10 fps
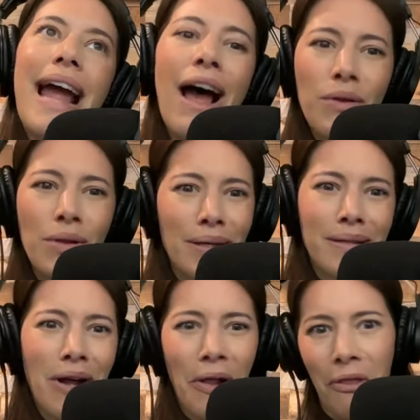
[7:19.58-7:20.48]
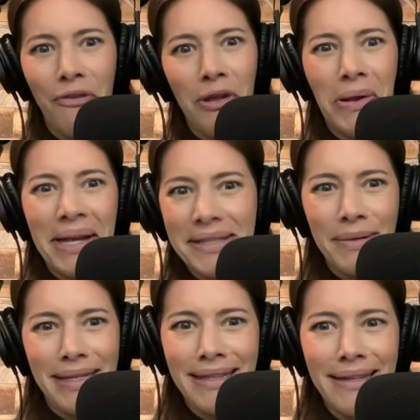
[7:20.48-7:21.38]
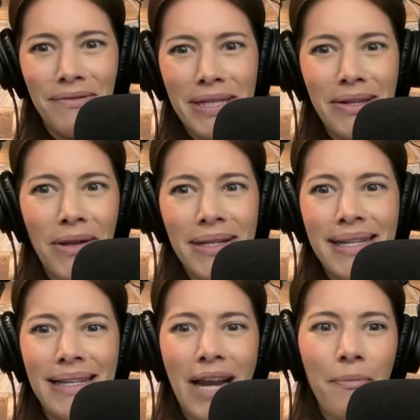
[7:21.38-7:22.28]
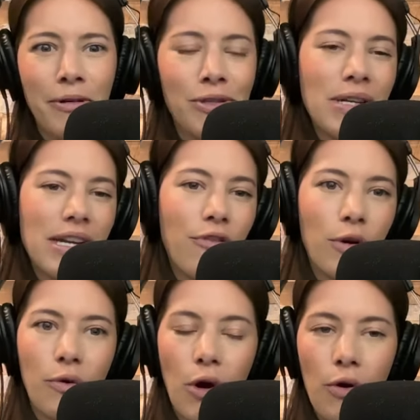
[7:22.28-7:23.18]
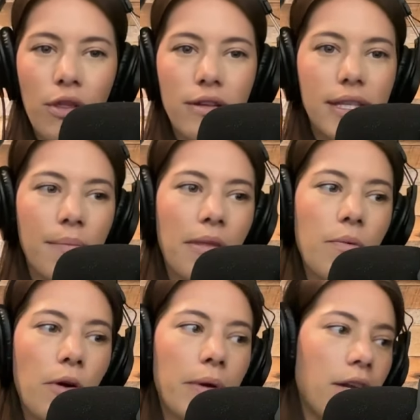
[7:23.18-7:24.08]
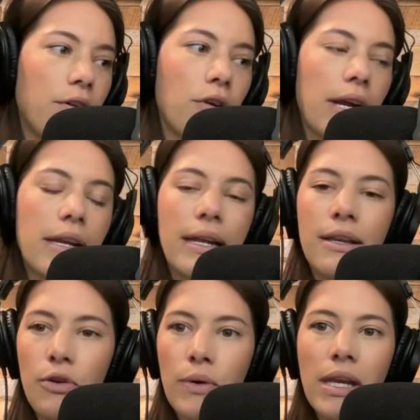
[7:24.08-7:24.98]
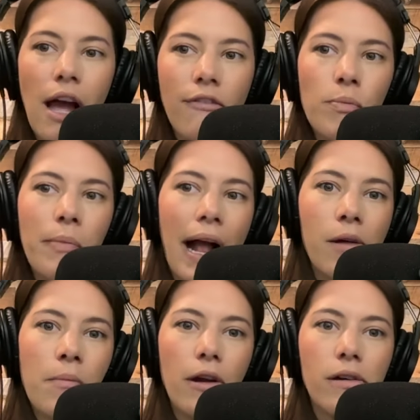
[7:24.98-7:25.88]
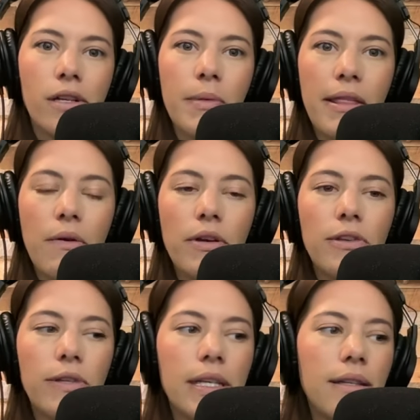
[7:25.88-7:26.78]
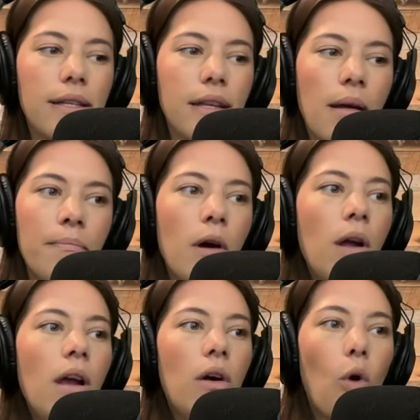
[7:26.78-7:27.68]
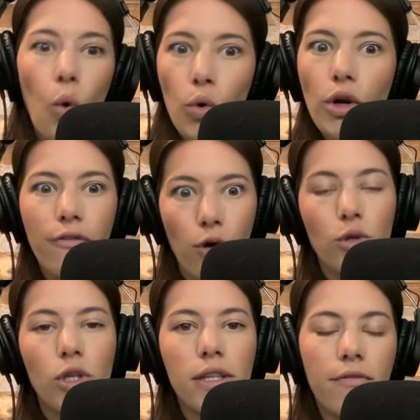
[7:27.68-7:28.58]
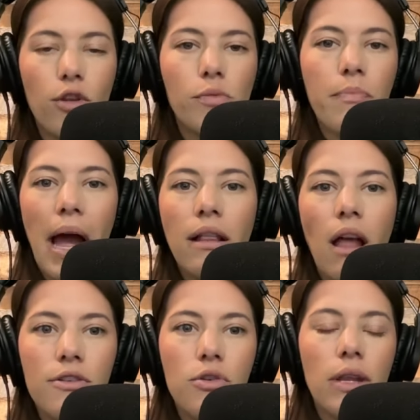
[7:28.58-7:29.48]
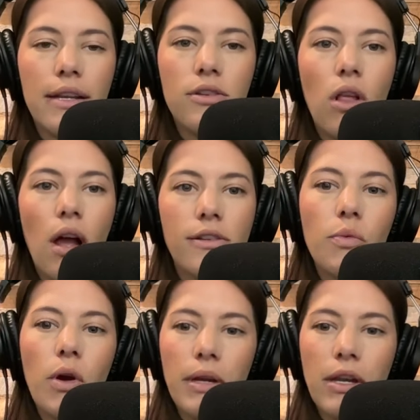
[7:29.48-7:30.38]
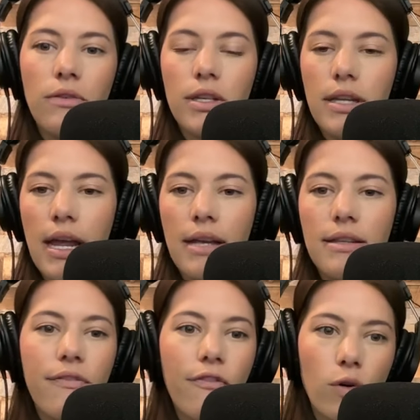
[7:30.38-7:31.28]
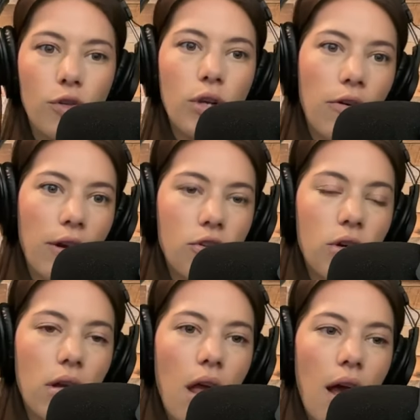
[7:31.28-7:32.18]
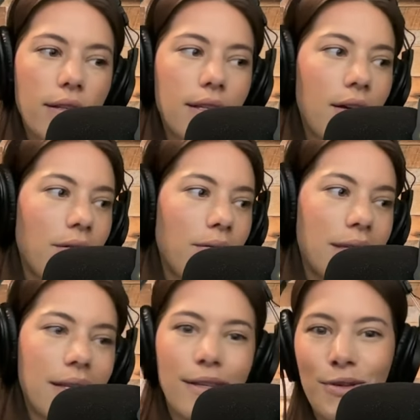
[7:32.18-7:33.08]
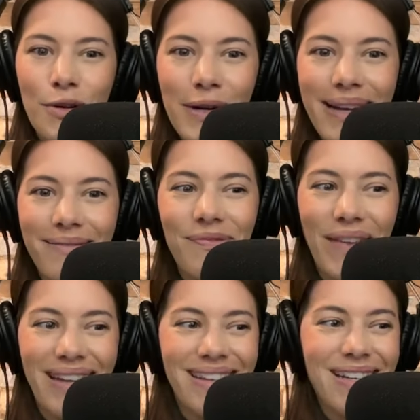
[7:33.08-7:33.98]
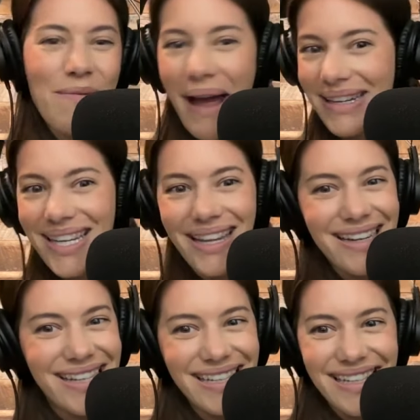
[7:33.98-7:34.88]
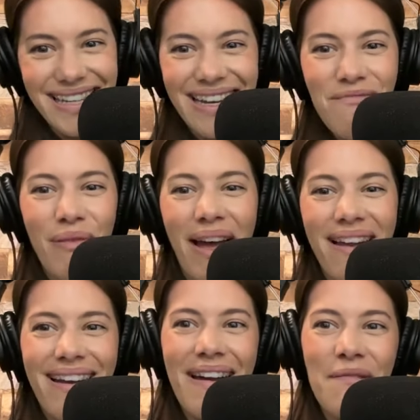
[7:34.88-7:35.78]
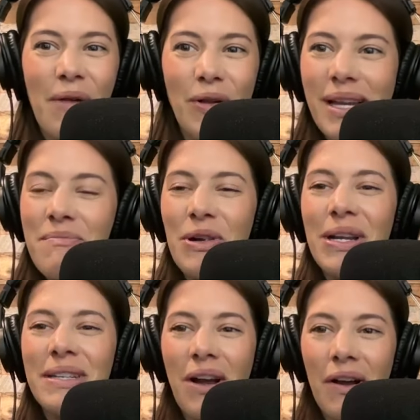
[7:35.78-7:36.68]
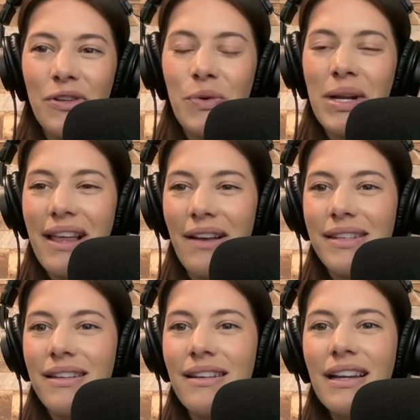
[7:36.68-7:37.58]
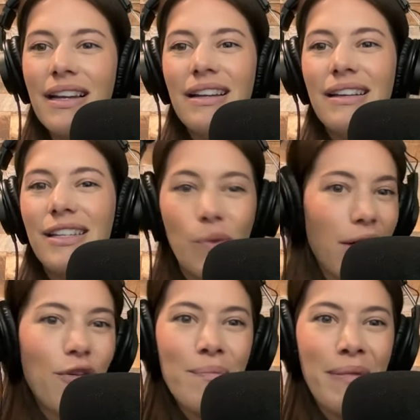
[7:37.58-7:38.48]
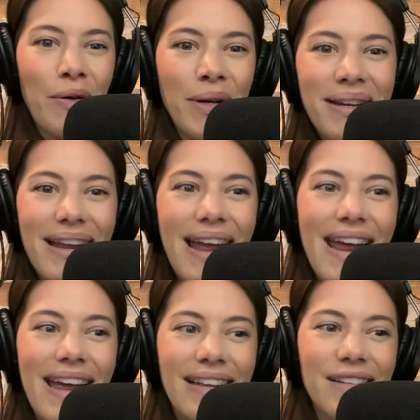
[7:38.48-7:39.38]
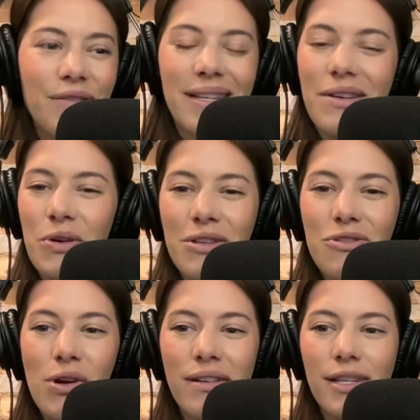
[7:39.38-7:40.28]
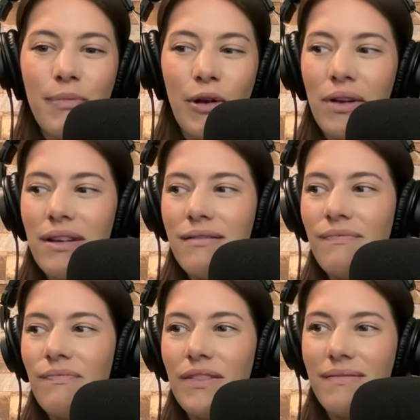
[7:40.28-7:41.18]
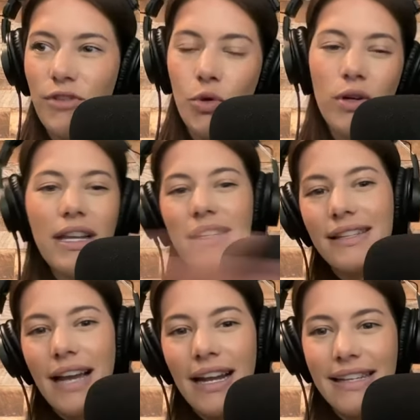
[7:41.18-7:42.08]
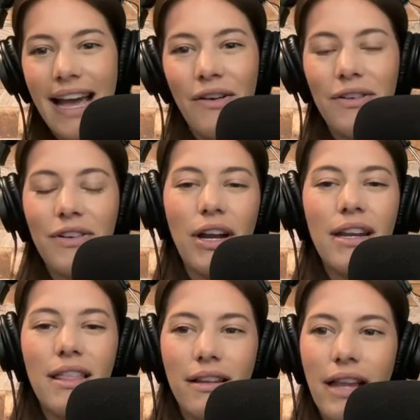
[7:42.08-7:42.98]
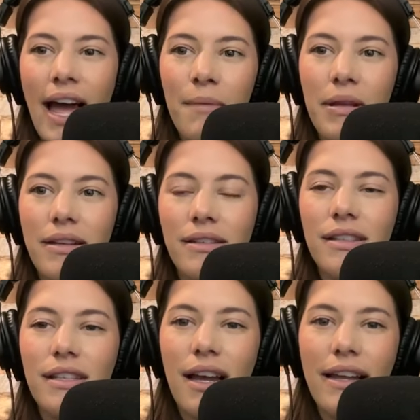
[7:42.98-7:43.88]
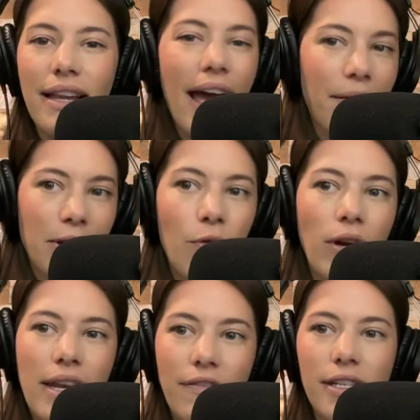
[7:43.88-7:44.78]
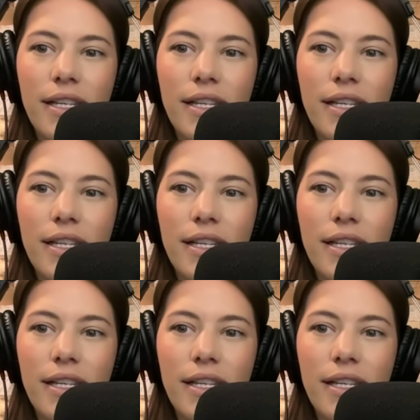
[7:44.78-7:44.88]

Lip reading: outlook on the field as we did. We saw this as an opportunity for growth, something where we could create, again, new and novel biomarkers, but they were using some older versions of those biological age clocks, or what we know today as the first generation clock. So we said, screw it, let's go back to Lexington, bought a multi-million dollar, 20,000 square foot building. And it was an old insurance building, tore the insides out, created the lab, and yeah, have been running ever